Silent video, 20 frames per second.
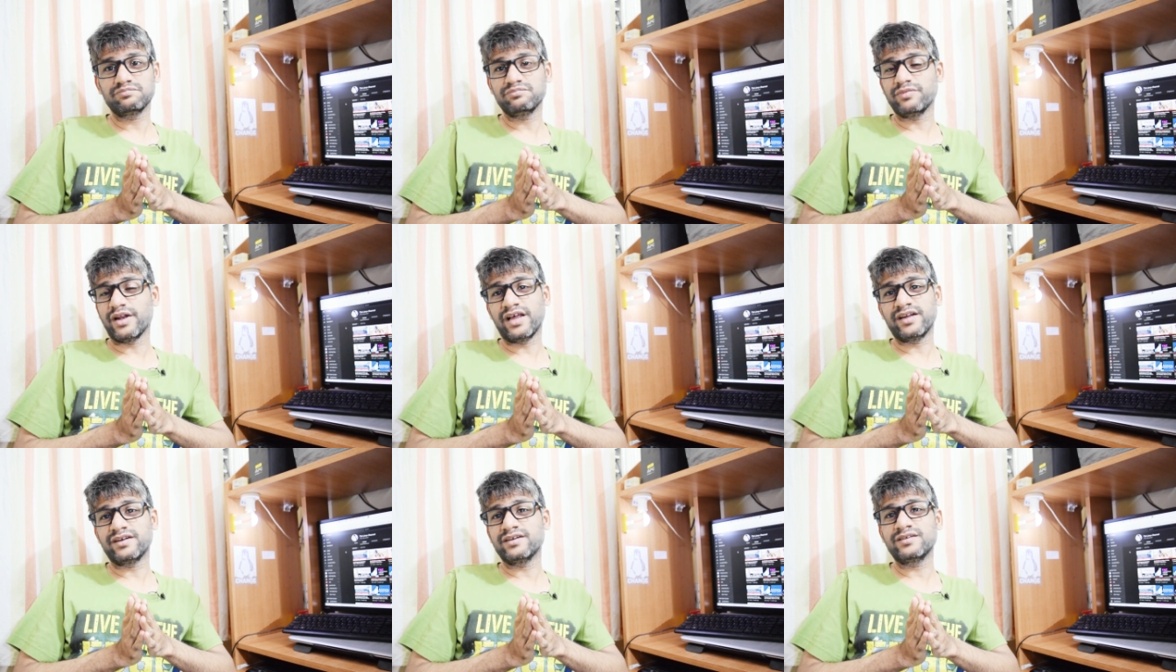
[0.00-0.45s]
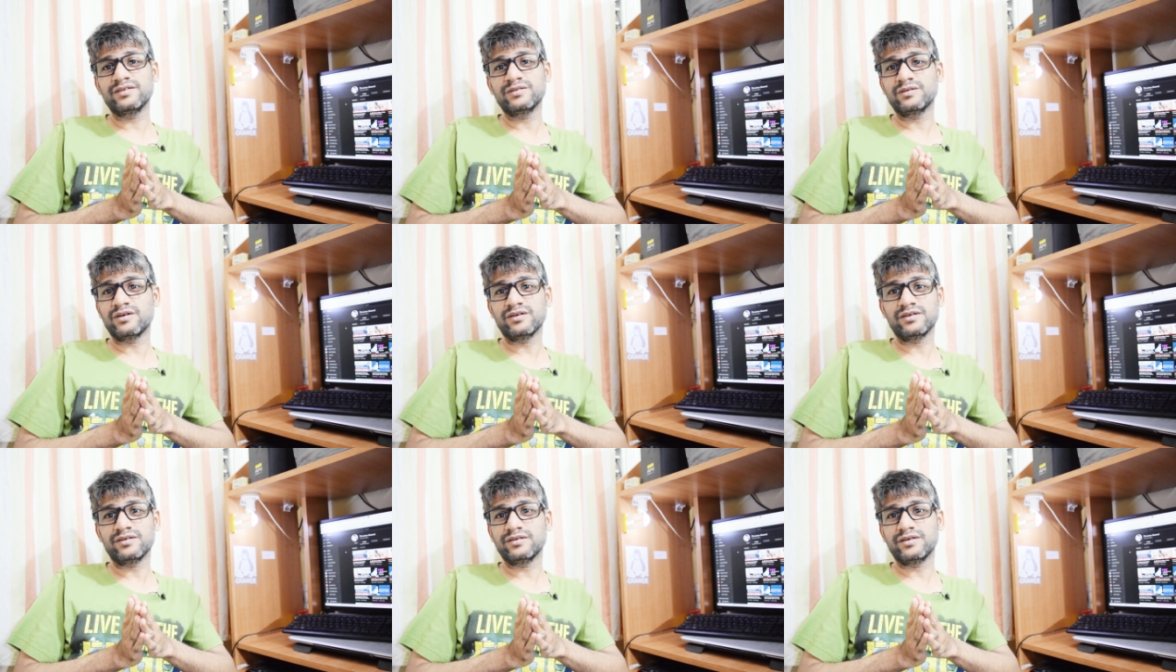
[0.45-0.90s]
planets,
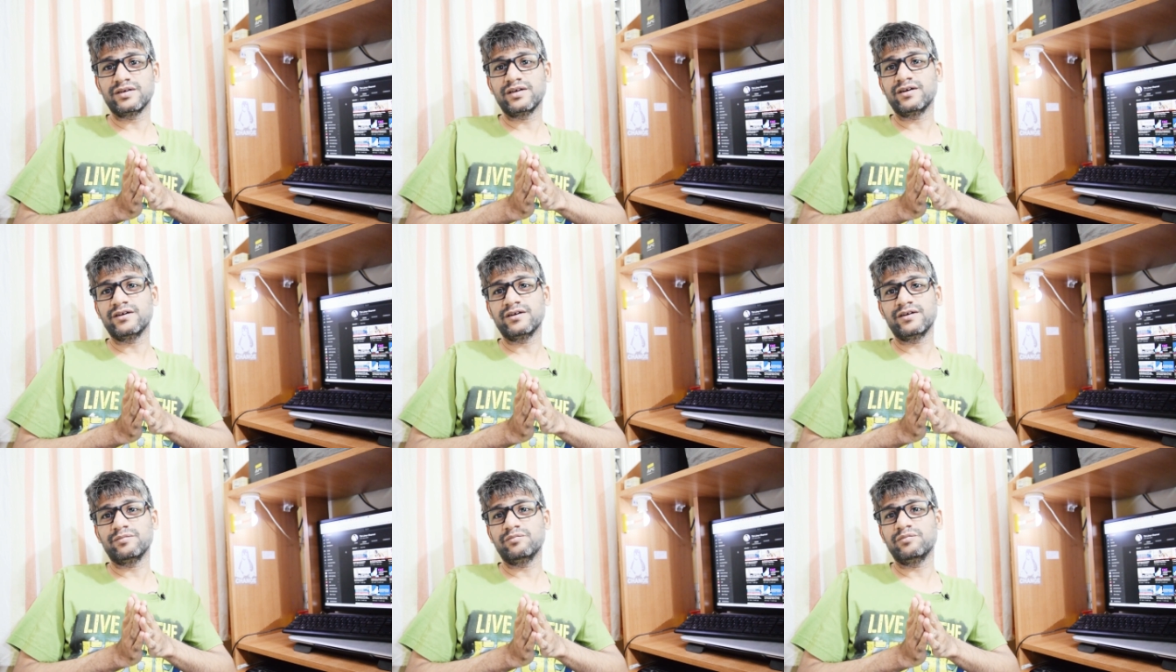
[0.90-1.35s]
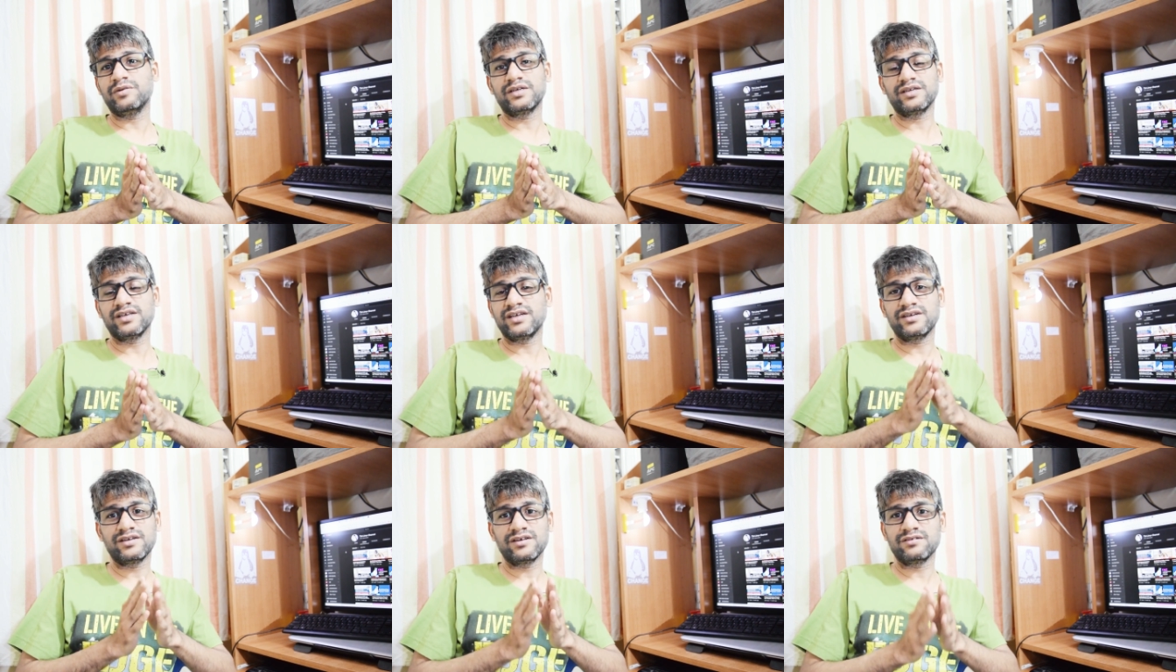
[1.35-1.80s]
uh,
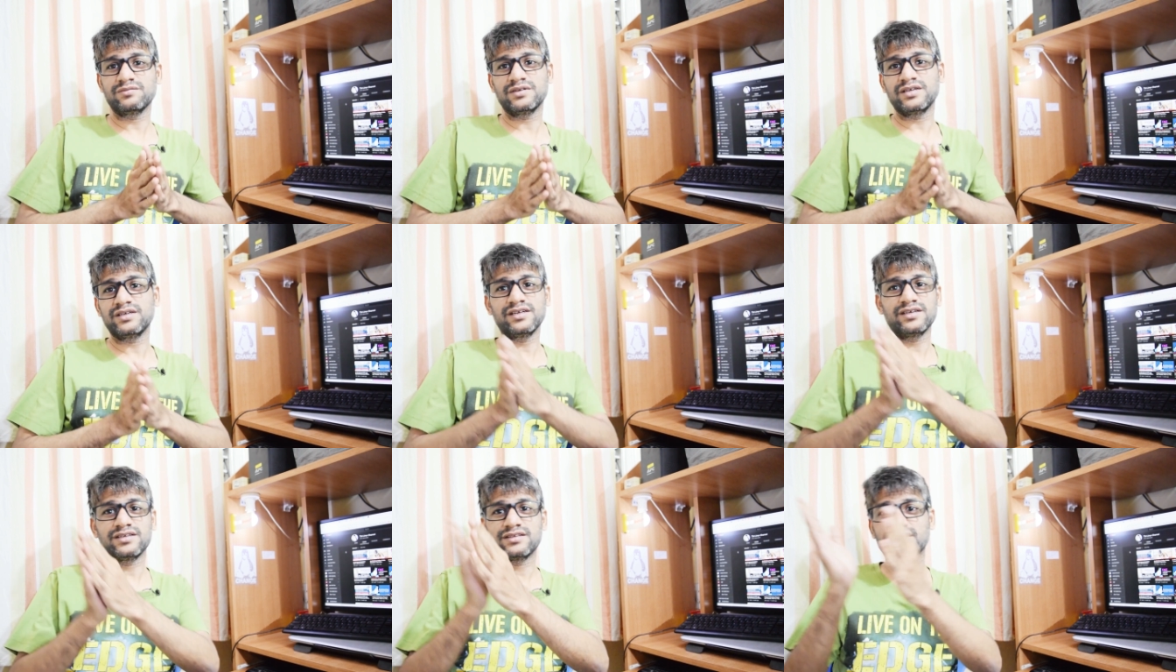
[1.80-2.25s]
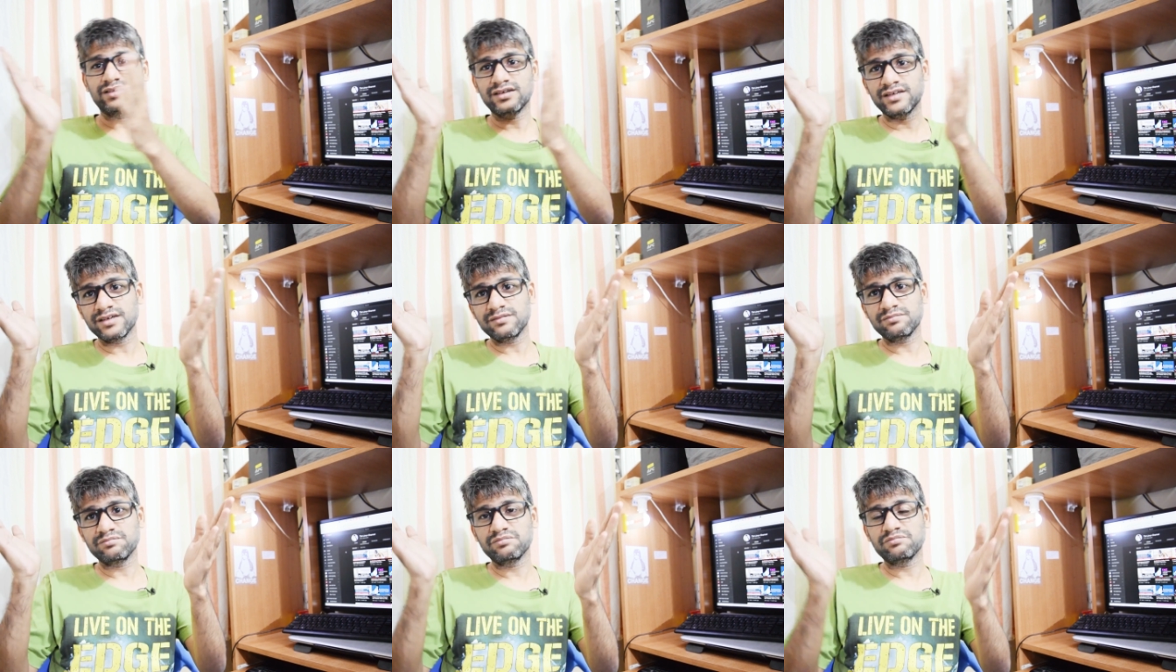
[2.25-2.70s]
but end of the day it's a
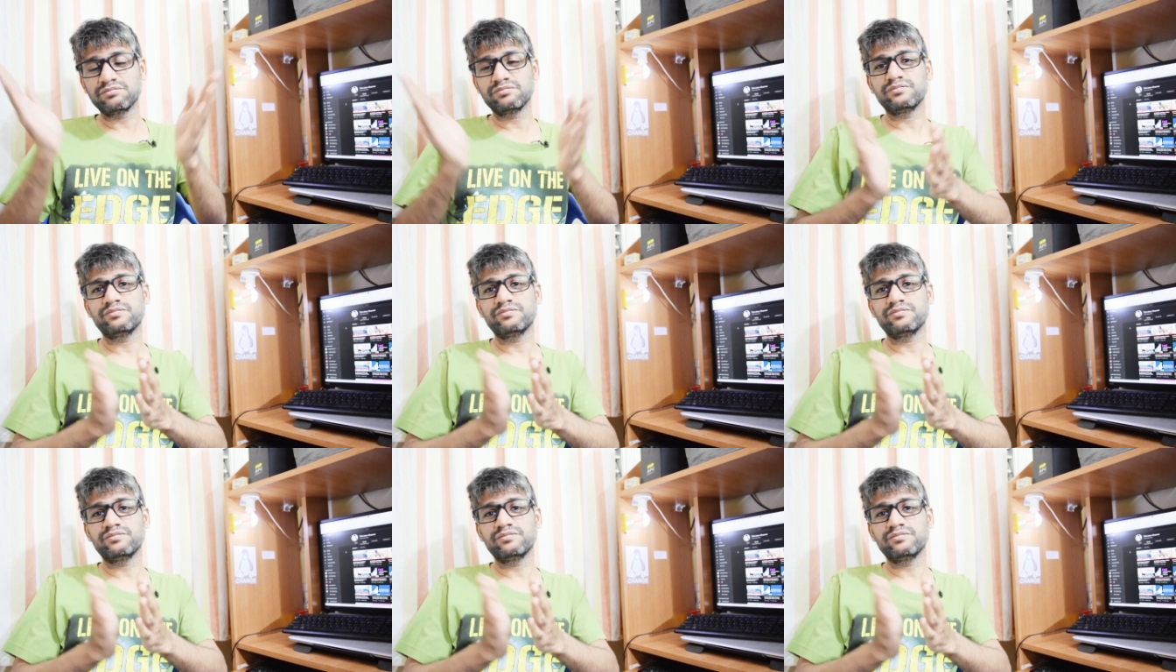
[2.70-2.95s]
game